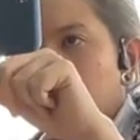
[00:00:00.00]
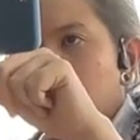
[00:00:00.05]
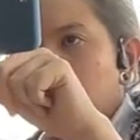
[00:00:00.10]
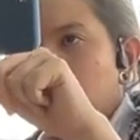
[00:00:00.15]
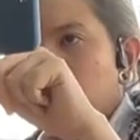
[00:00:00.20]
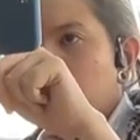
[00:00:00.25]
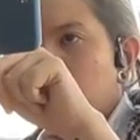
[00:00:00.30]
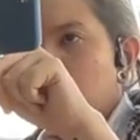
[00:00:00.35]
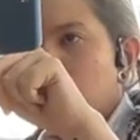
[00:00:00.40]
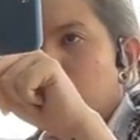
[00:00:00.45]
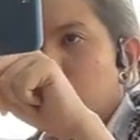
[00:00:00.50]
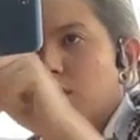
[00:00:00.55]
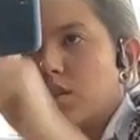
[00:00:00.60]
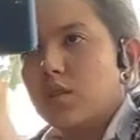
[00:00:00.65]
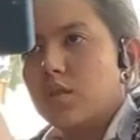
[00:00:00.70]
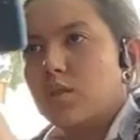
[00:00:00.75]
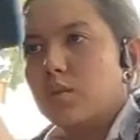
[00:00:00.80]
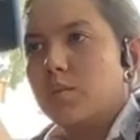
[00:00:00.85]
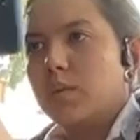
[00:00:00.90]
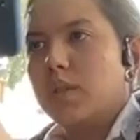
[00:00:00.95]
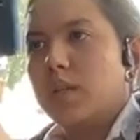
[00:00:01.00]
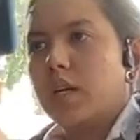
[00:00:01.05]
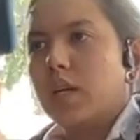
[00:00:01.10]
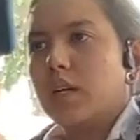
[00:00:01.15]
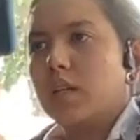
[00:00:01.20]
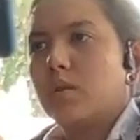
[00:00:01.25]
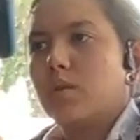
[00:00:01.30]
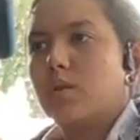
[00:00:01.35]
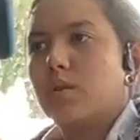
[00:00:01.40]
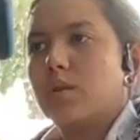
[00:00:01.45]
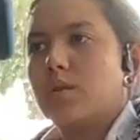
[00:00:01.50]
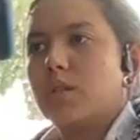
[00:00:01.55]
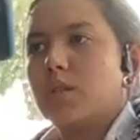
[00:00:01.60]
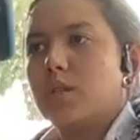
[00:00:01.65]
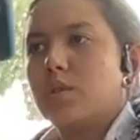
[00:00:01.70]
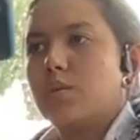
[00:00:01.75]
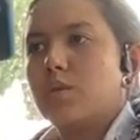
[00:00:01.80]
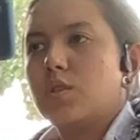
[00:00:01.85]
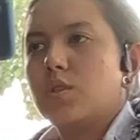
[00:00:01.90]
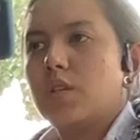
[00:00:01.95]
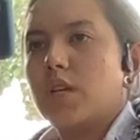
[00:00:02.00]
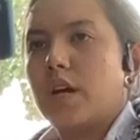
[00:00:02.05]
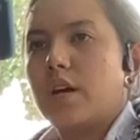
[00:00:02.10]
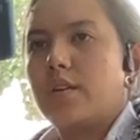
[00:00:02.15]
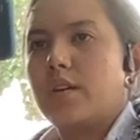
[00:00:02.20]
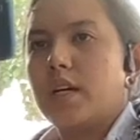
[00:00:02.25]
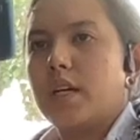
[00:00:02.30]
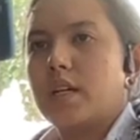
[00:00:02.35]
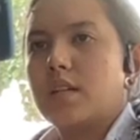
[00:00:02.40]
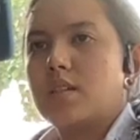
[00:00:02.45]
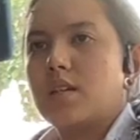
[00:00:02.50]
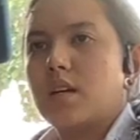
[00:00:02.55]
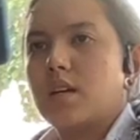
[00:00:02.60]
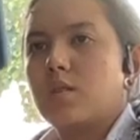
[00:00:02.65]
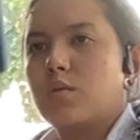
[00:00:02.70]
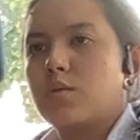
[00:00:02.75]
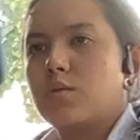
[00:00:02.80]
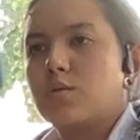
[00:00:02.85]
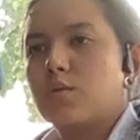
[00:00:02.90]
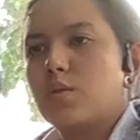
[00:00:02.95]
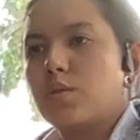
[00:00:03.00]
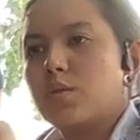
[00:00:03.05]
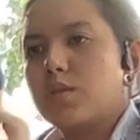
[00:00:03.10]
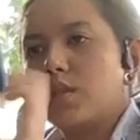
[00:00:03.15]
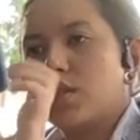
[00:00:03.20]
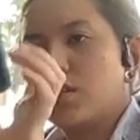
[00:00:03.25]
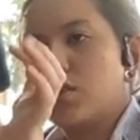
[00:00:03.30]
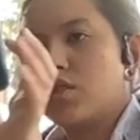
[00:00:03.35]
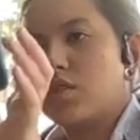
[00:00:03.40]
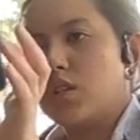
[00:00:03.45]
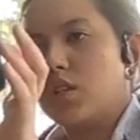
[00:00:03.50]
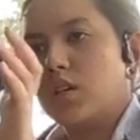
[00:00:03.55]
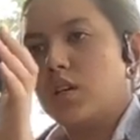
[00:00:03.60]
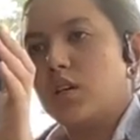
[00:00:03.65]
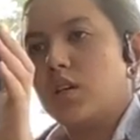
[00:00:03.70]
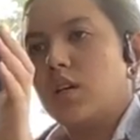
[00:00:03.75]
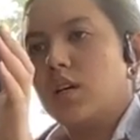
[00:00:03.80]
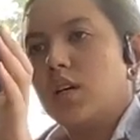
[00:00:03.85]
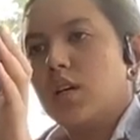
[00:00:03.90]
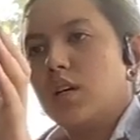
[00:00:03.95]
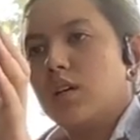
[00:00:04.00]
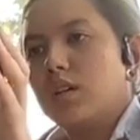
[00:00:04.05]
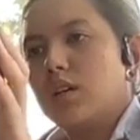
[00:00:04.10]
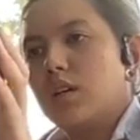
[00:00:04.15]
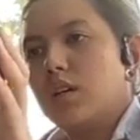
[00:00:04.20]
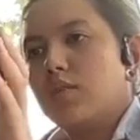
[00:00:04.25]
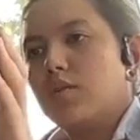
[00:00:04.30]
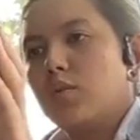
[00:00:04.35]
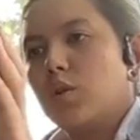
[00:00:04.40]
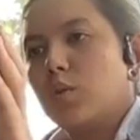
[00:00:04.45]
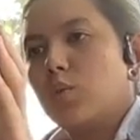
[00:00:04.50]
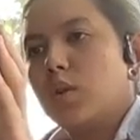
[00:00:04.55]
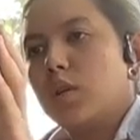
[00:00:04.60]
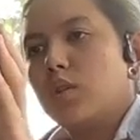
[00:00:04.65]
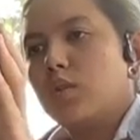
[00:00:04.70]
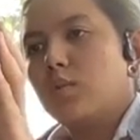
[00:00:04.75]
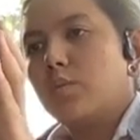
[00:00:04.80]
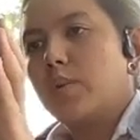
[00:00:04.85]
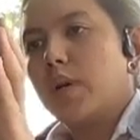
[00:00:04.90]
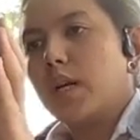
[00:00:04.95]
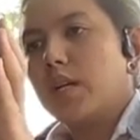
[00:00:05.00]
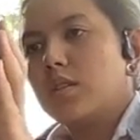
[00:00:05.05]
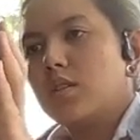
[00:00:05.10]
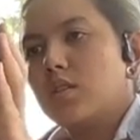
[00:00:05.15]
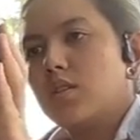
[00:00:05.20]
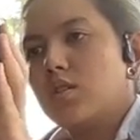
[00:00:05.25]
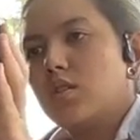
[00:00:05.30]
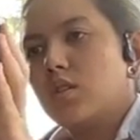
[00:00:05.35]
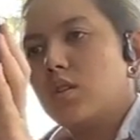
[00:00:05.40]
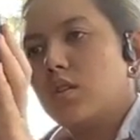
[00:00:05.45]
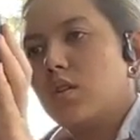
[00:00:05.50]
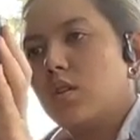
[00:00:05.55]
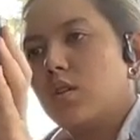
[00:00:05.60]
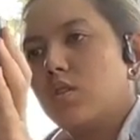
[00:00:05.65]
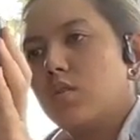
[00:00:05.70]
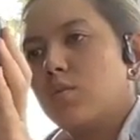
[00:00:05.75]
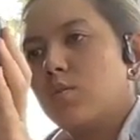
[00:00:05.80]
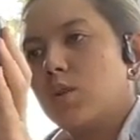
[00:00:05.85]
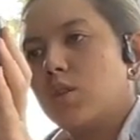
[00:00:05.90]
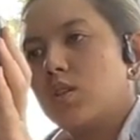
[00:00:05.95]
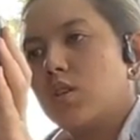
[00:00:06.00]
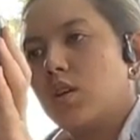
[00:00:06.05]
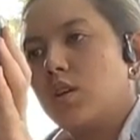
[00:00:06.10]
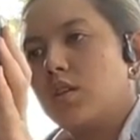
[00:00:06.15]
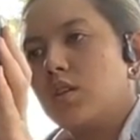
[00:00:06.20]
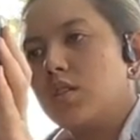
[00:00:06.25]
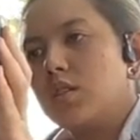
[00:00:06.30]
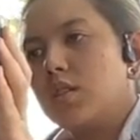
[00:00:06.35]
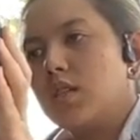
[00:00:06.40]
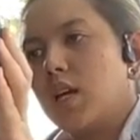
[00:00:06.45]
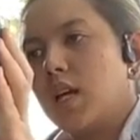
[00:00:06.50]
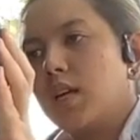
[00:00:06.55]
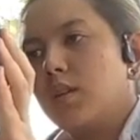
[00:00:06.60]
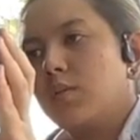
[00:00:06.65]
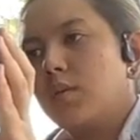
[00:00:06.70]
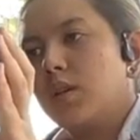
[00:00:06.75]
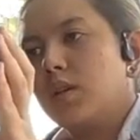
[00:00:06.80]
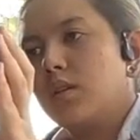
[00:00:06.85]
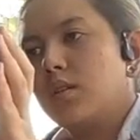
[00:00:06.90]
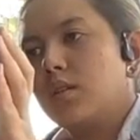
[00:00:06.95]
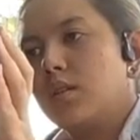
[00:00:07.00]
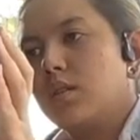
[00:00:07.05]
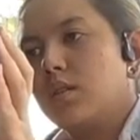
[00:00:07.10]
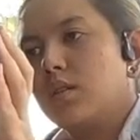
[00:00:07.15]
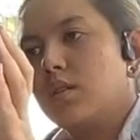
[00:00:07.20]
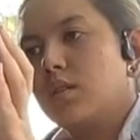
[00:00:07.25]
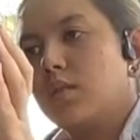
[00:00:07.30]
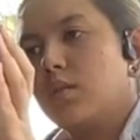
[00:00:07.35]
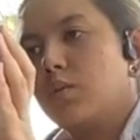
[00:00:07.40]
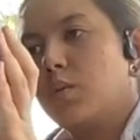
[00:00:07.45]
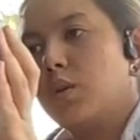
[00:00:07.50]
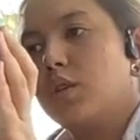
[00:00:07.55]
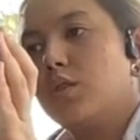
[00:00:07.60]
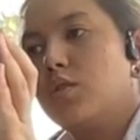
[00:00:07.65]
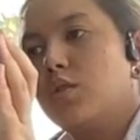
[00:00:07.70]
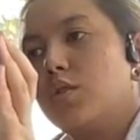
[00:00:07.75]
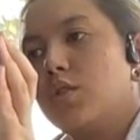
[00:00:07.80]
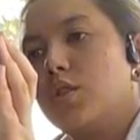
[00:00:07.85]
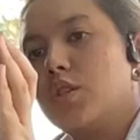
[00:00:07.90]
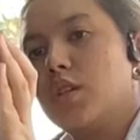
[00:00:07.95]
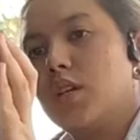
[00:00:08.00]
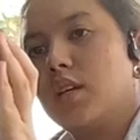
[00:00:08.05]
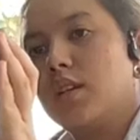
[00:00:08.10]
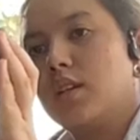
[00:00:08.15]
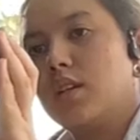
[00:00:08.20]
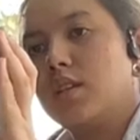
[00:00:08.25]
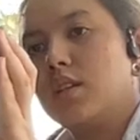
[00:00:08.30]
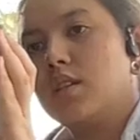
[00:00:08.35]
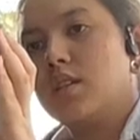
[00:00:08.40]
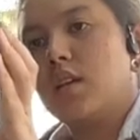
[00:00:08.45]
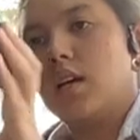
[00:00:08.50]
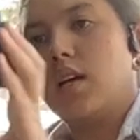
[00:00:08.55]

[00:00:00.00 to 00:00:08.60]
is considered to be the headquarters which directs and controls the chi. Therefore, when you practice Qigong, you must understand when, what your Shen is